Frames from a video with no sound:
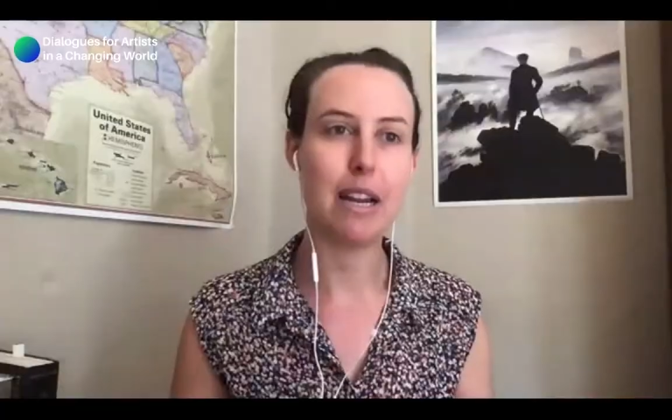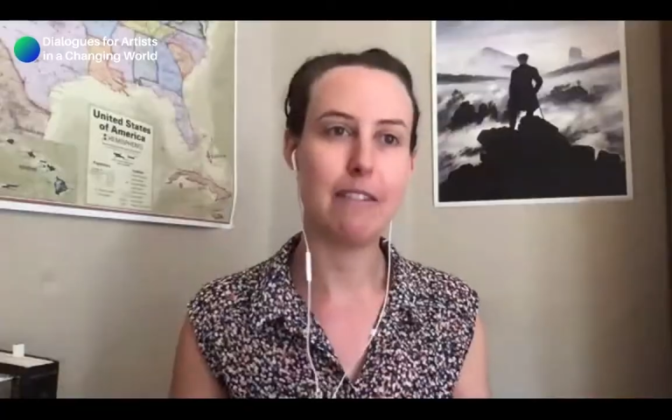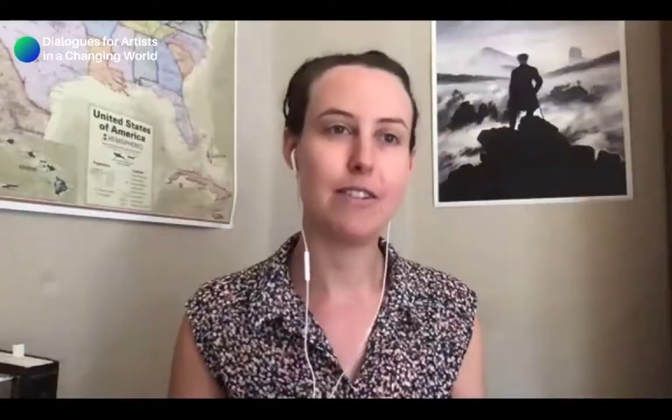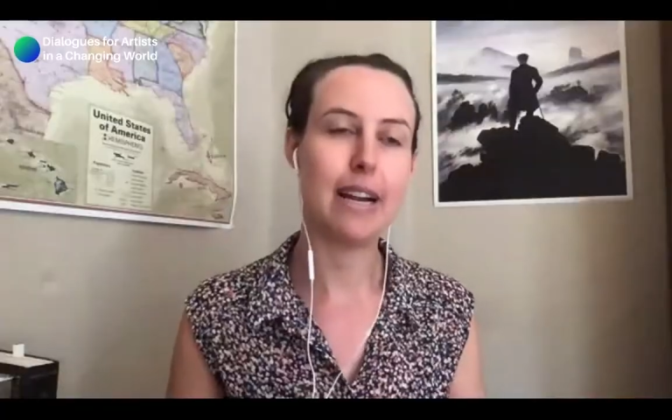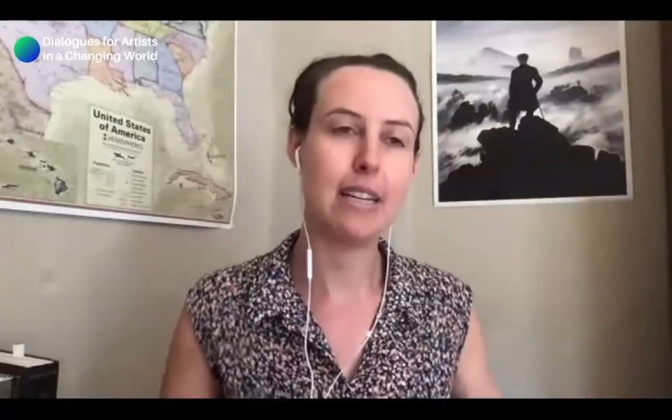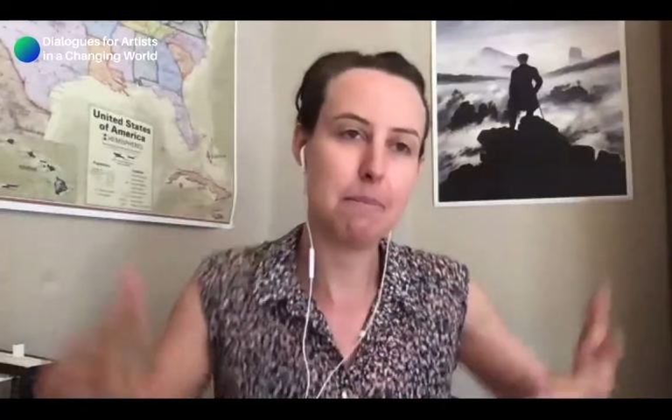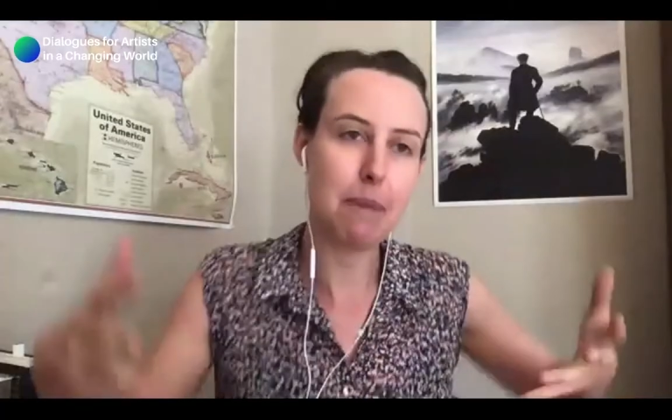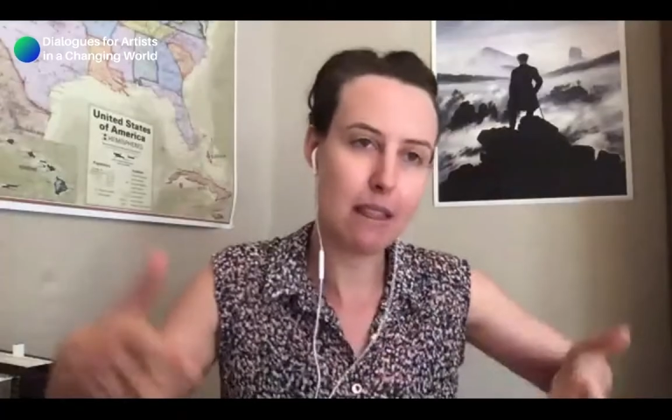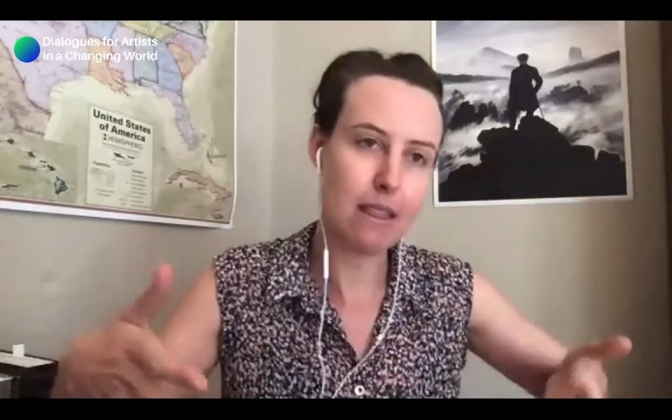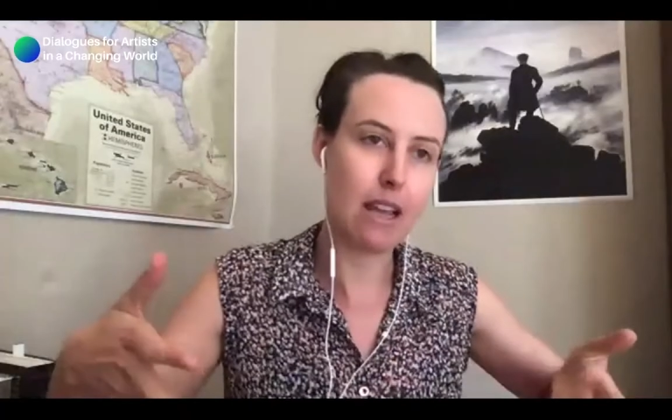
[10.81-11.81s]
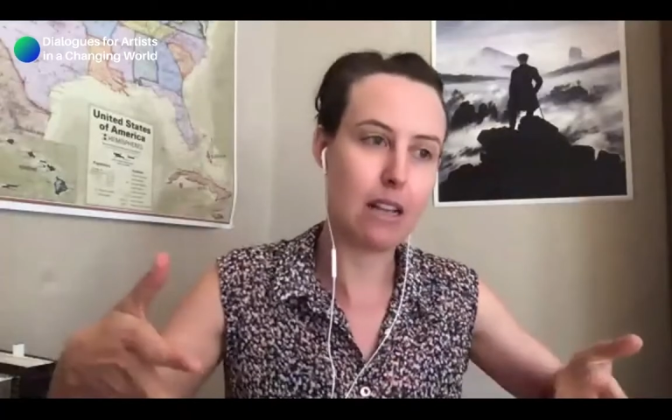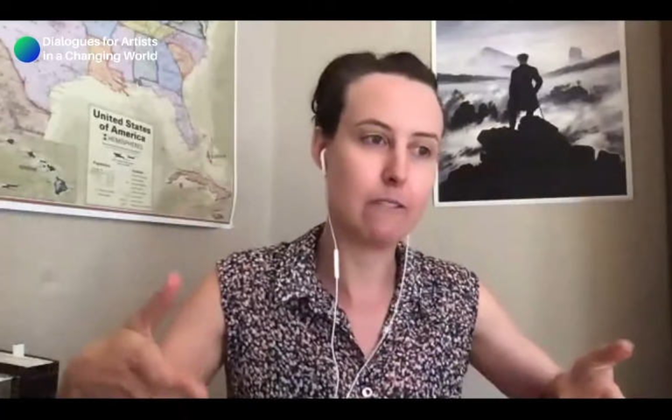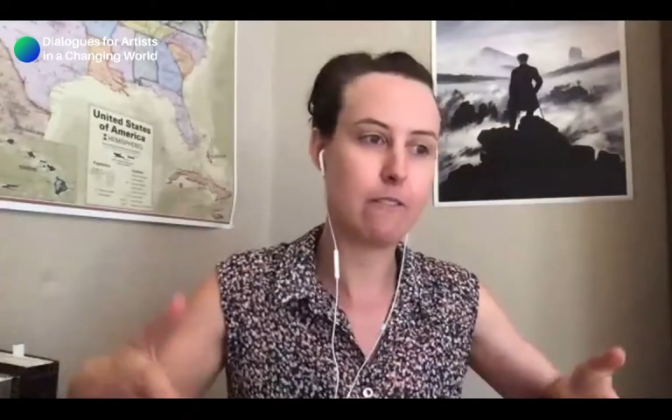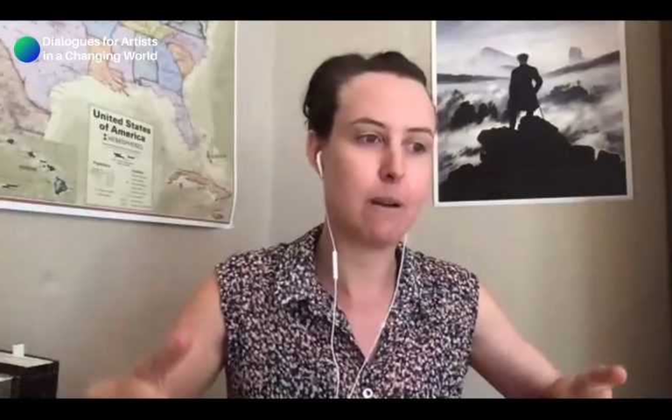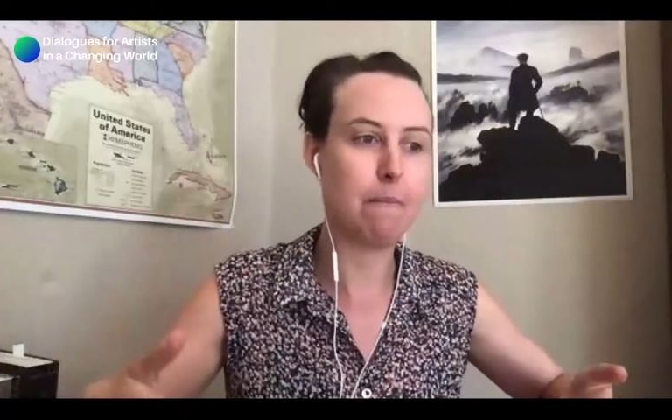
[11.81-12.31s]
of trying to paint
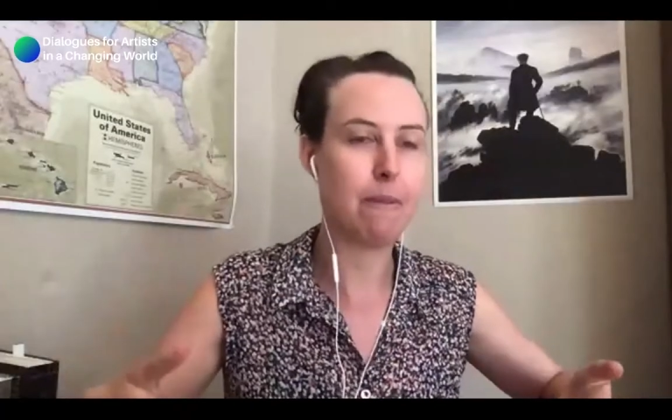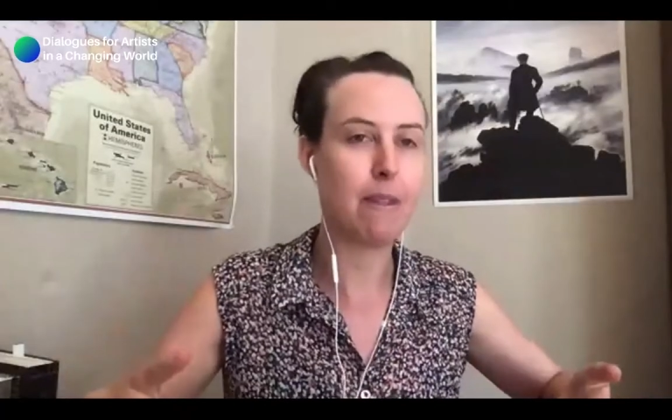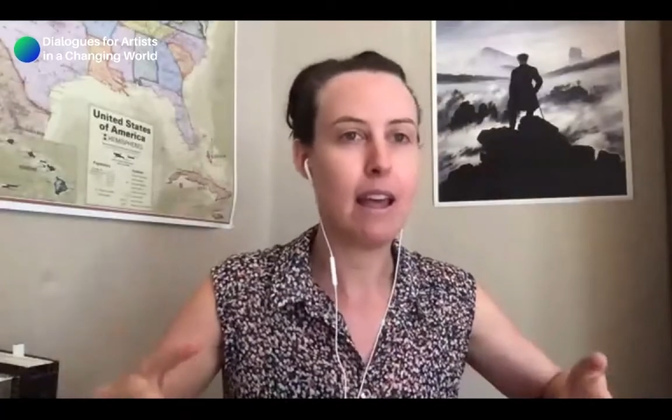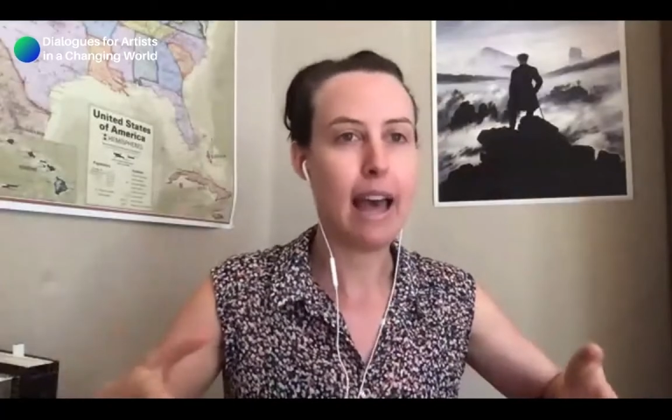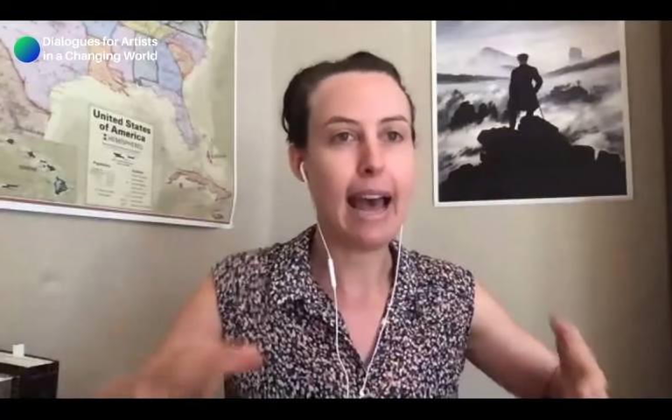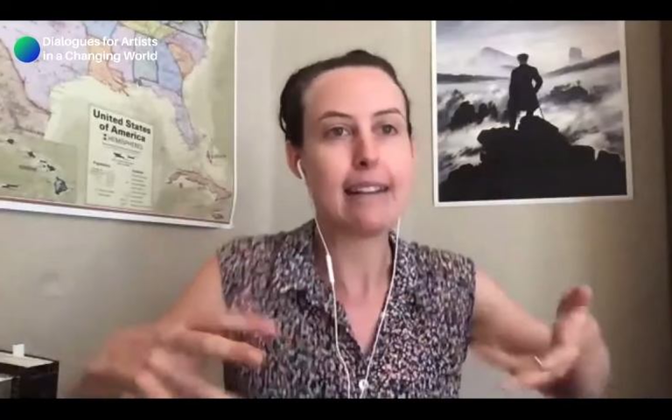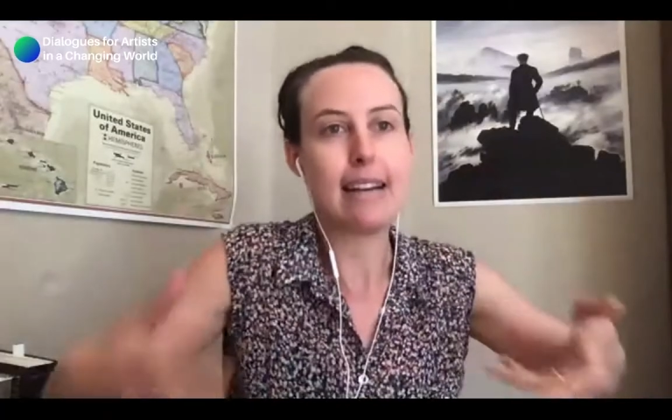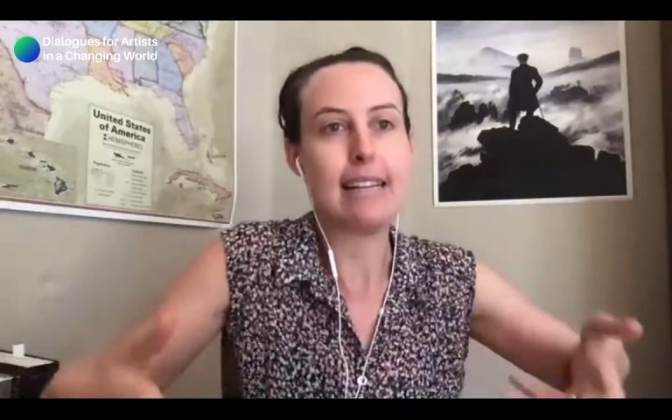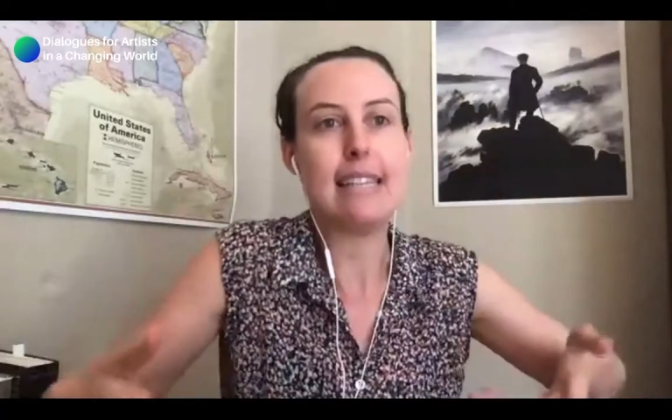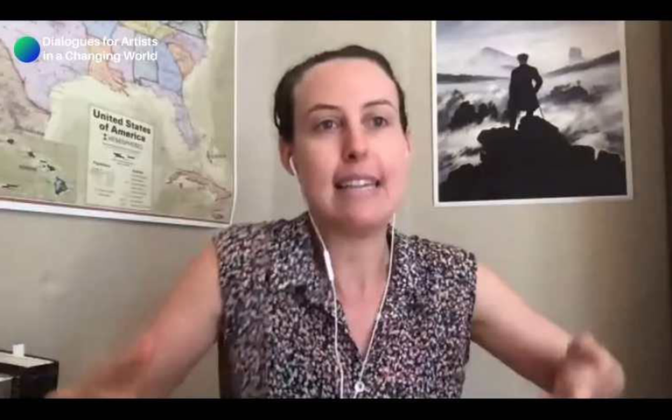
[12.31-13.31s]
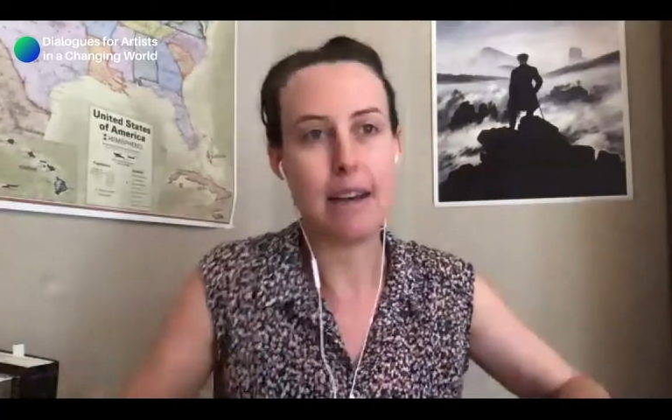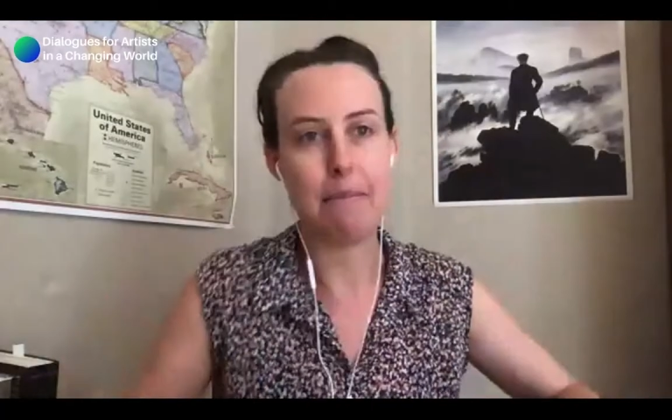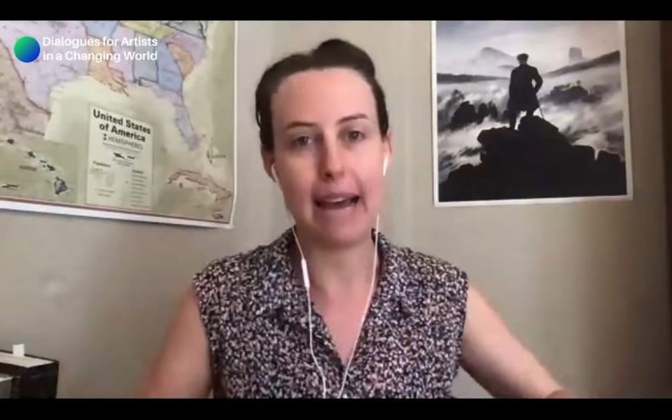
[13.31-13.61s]
things from as I see them,